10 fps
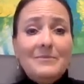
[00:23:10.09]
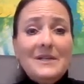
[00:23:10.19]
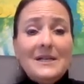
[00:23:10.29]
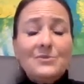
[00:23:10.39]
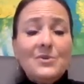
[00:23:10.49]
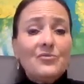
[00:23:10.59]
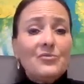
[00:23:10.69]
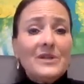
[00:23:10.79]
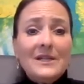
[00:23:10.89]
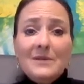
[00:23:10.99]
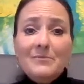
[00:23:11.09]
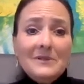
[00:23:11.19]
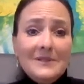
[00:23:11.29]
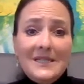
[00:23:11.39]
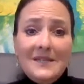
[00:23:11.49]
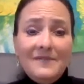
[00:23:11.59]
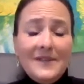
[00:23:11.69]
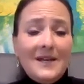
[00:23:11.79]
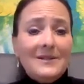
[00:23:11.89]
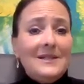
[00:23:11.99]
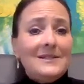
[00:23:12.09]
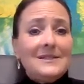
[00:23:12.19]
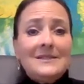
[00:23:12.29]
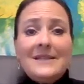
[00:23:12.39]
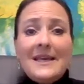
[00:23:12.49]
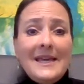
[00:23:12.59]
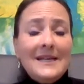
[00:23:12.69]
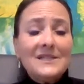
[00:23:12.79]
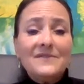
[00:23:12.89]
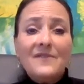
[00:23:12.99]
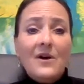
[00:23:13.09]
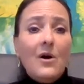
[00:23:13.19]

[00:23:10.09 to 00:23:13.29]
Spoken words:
because we really believe that it's in the hands of